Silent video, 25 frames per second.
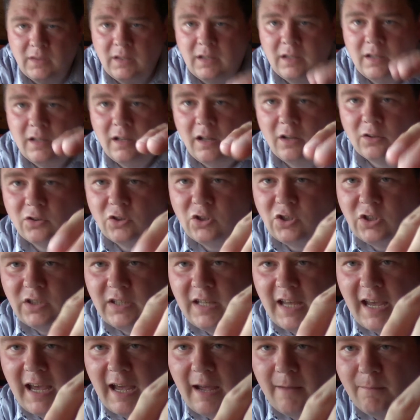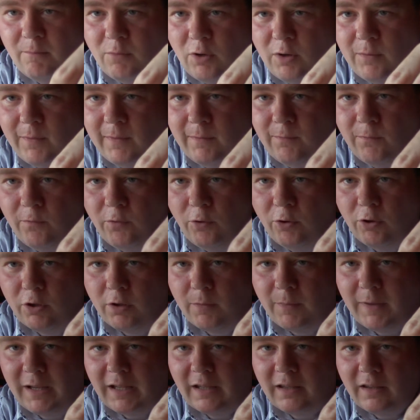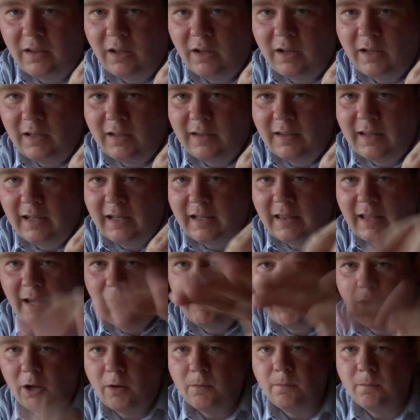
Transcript: I'll just move it forward a bit so you can see. There we go.